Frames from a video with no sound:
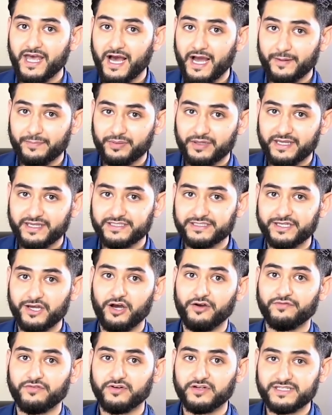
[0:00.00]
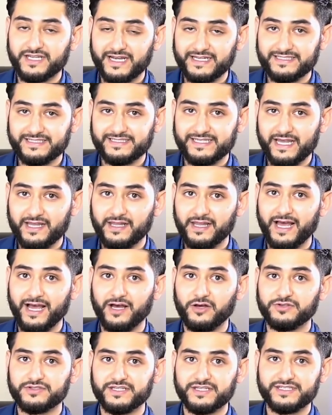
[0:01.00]
I place offers, I sell
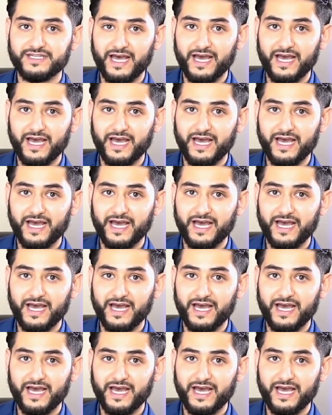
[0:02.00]
houses,